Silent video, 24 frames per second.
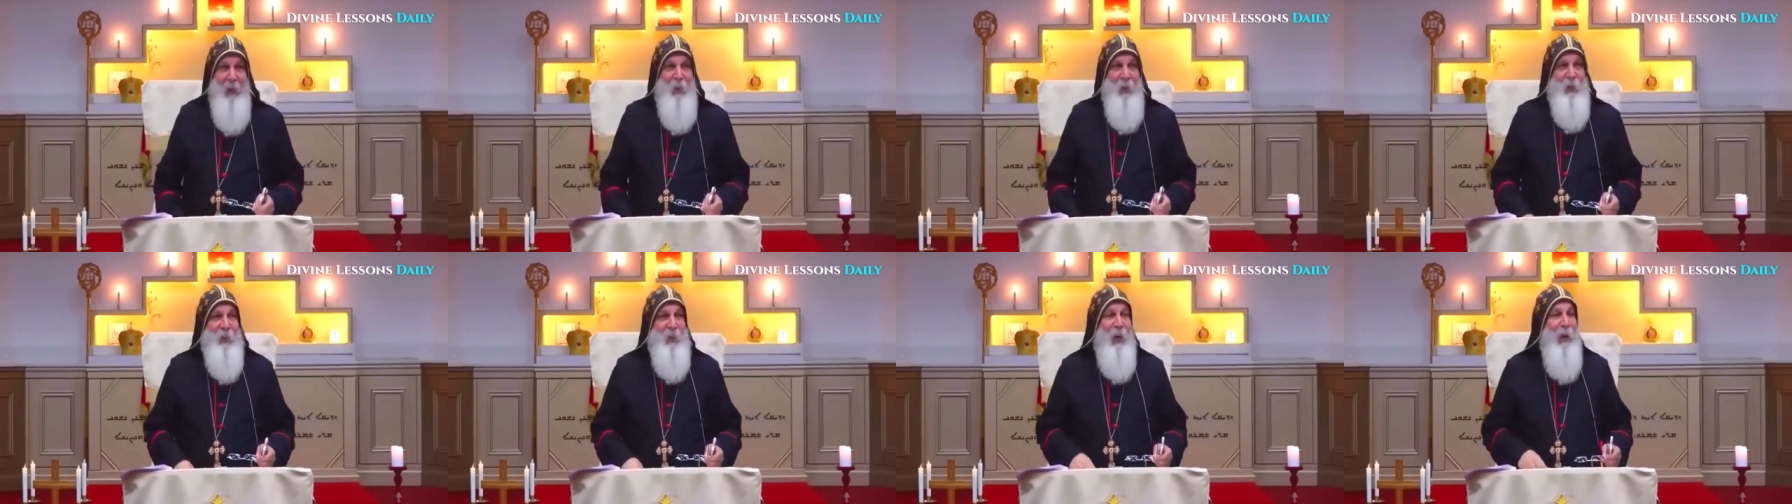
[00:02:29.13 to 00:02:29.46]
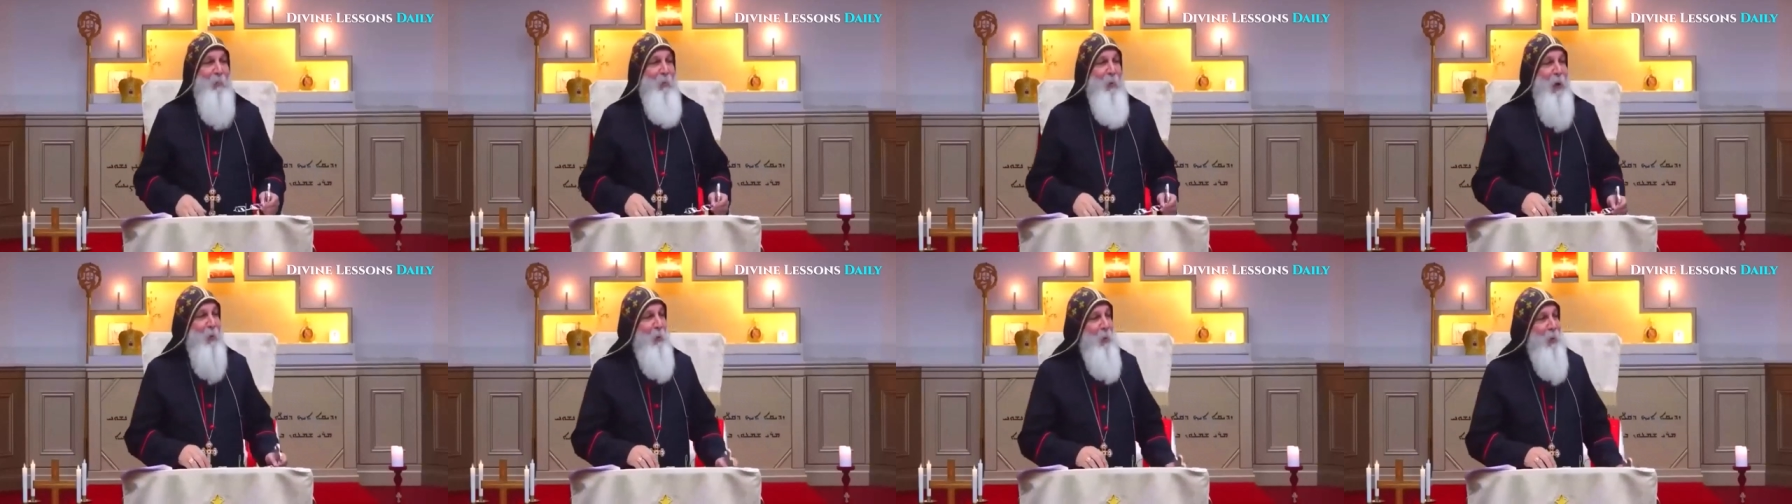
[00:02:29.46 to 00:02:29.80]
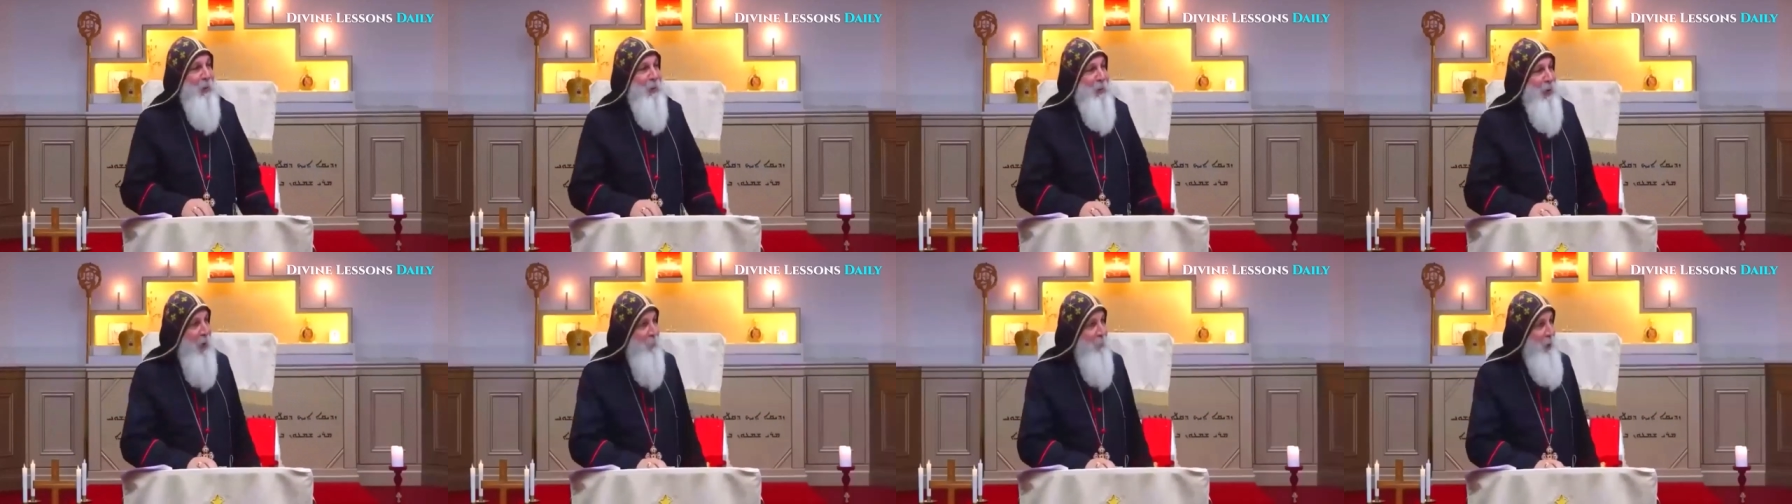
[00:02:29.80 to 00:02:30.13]
Someone
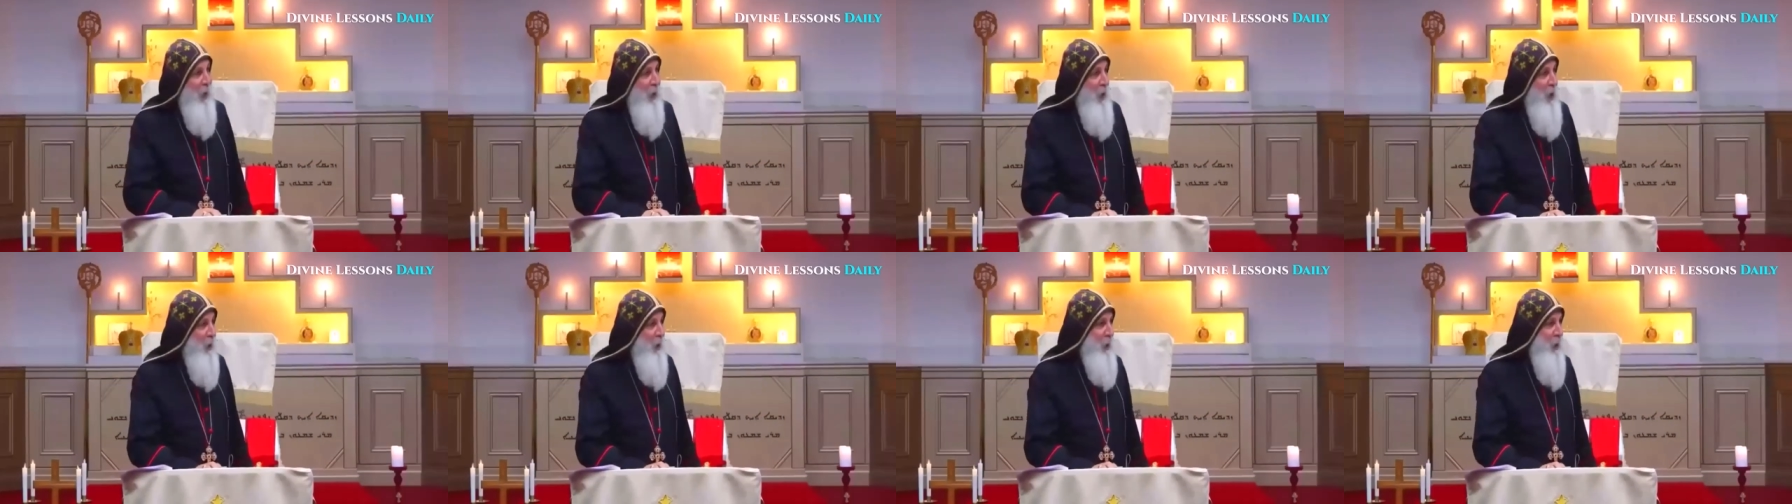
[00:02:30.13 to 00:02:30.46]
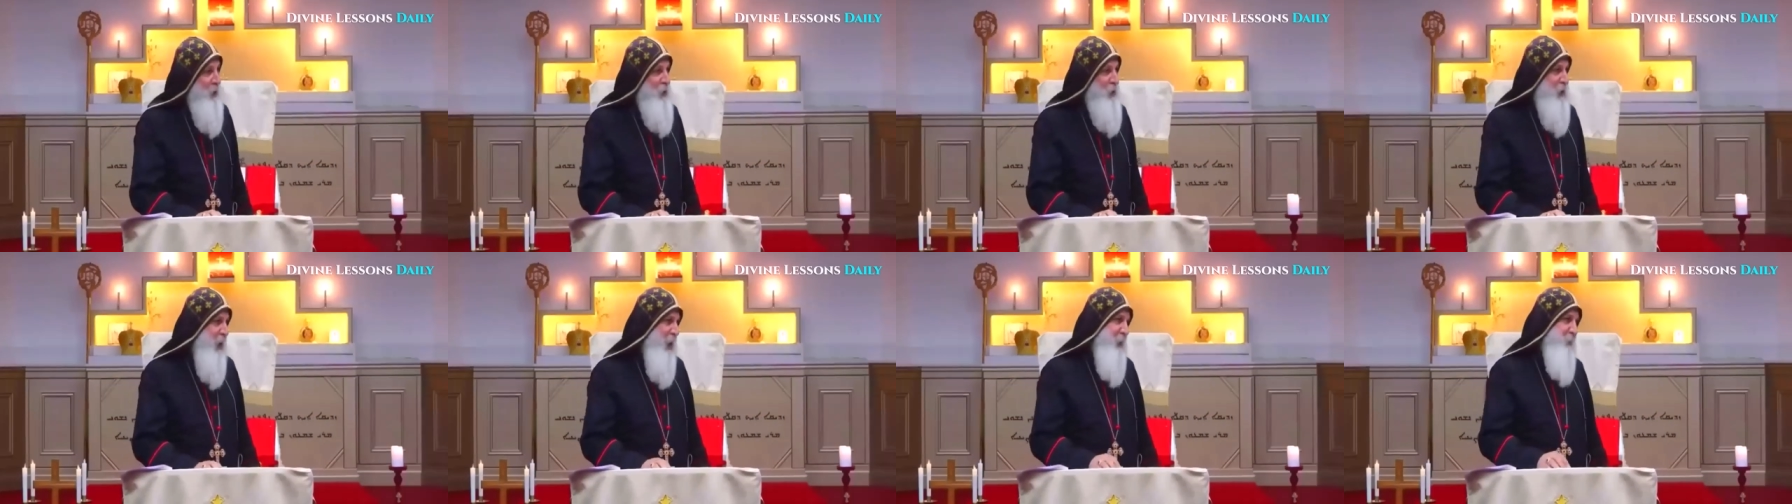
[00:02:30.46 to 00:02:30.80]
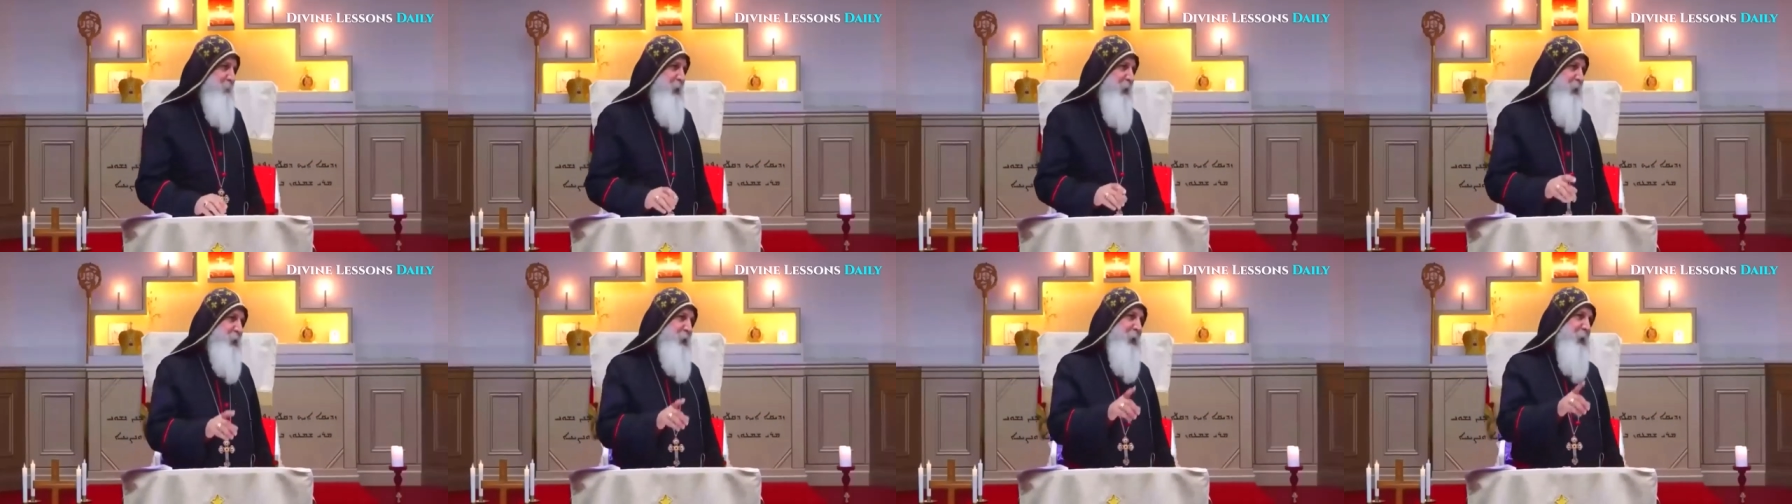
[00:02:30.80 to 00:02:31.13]
will come along and say,
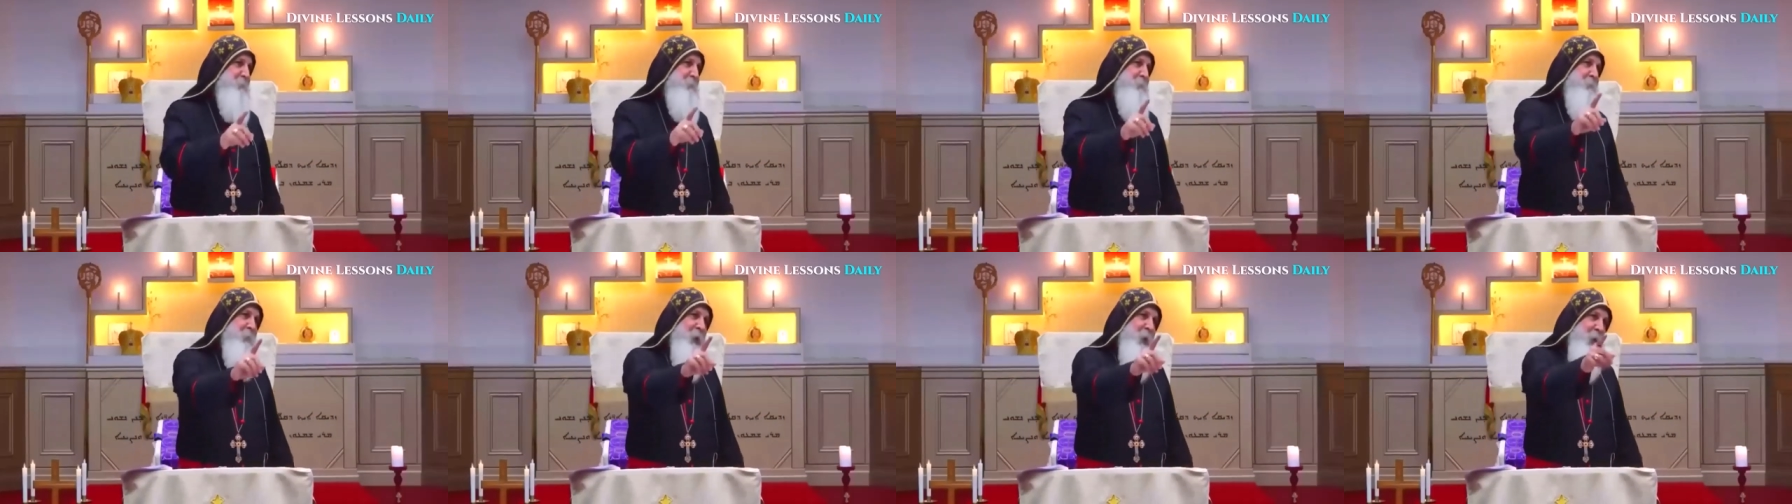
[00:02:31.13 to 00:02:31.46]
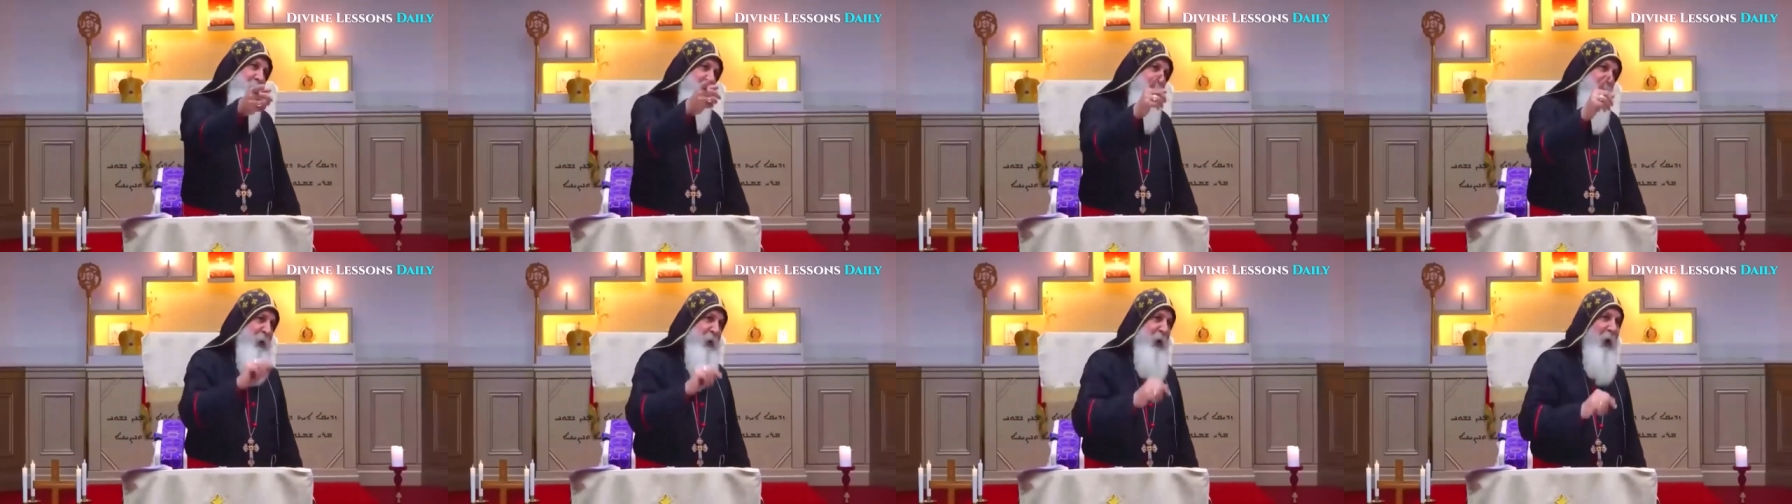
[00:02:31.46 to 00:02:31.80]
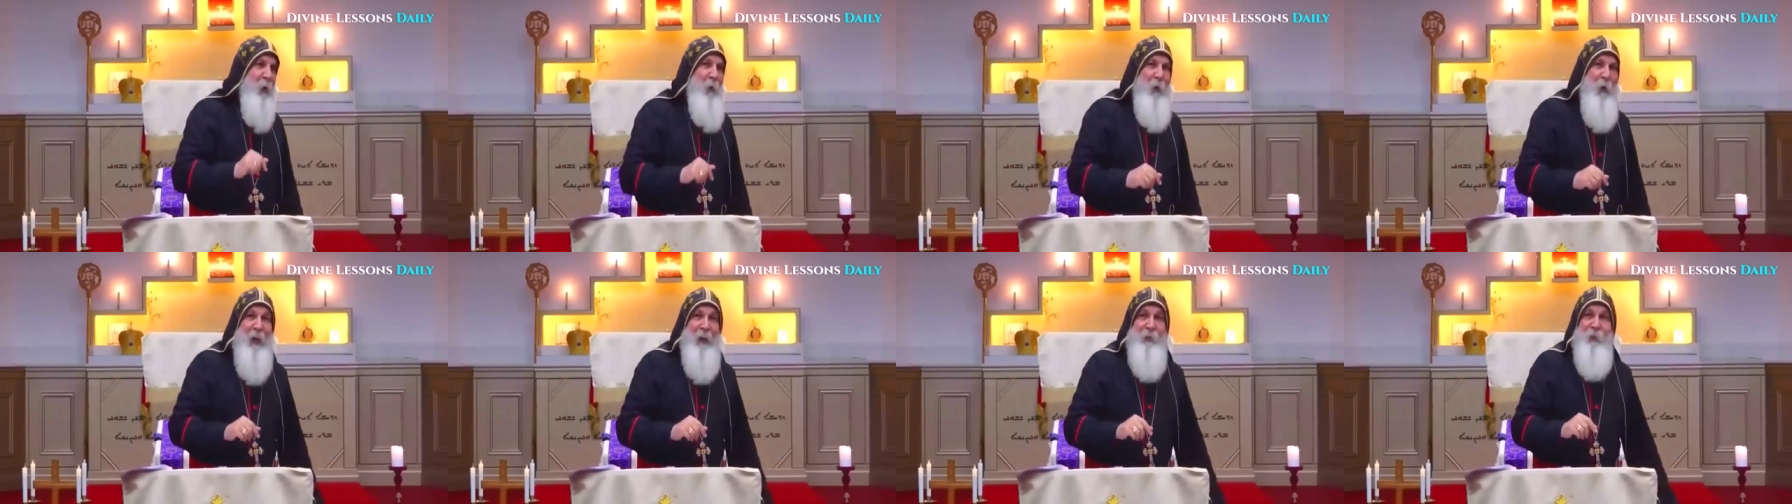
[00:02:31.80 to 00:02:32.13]
Bishop, you
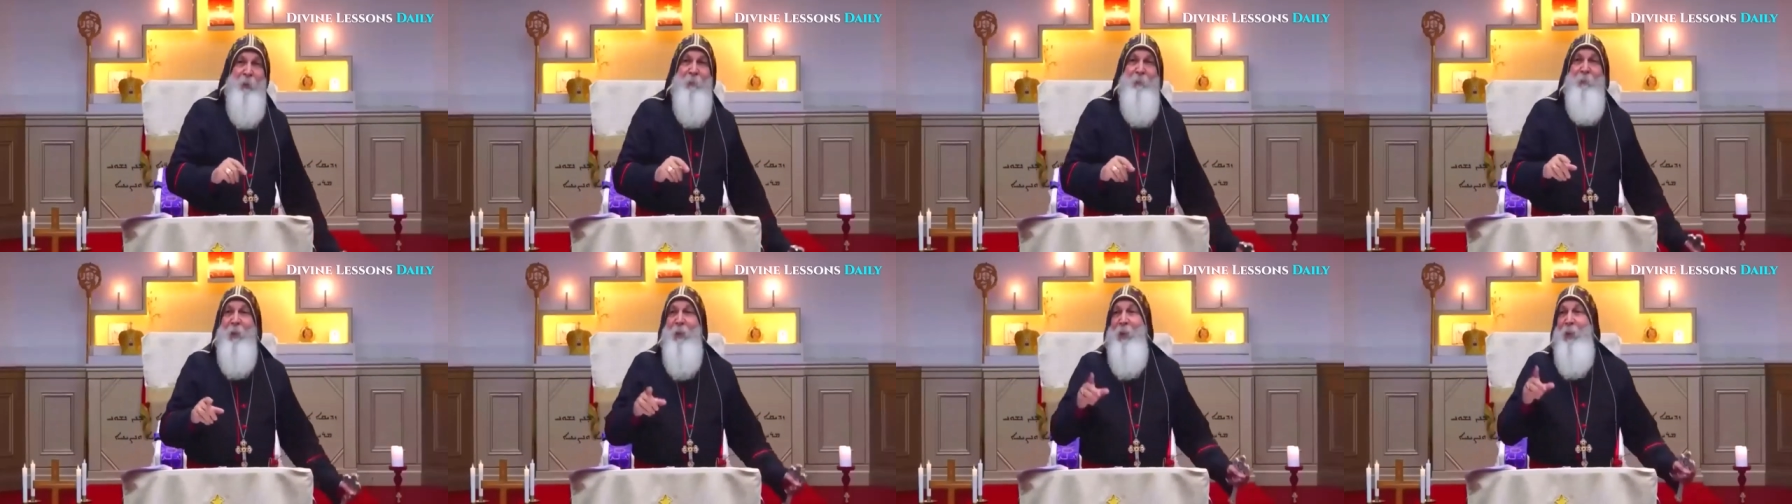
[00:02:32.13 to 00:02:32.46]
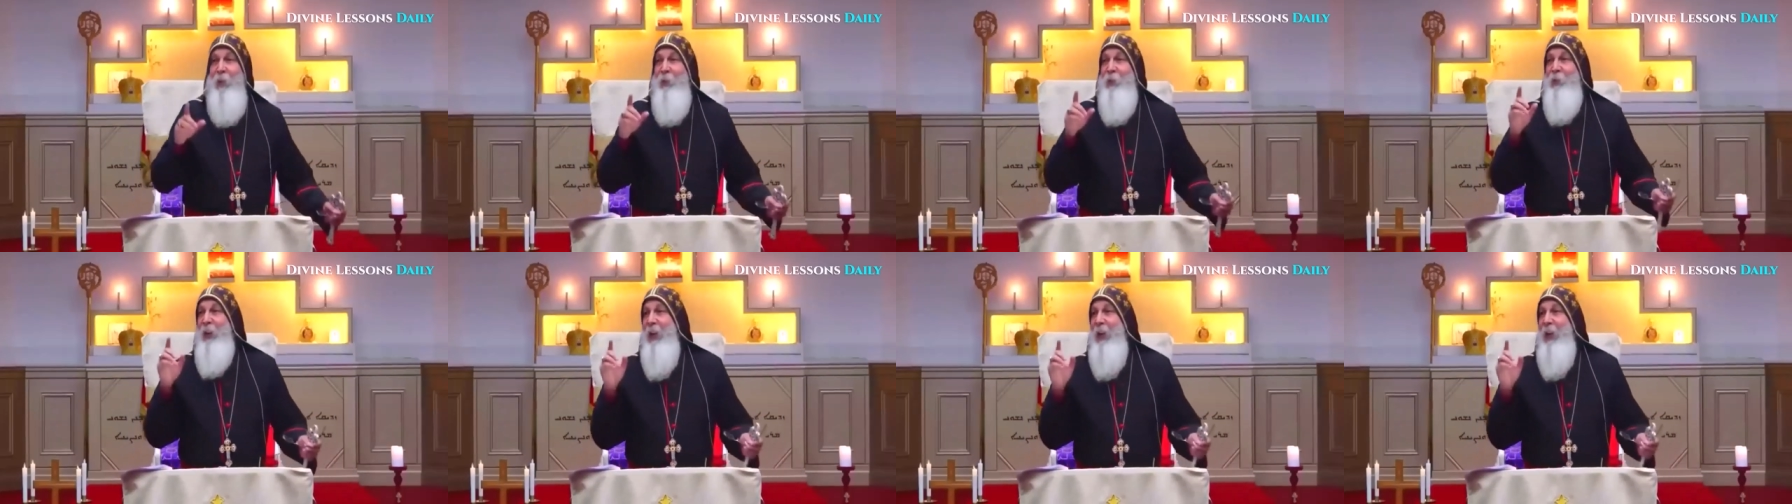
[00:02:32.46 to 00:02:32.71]
know what?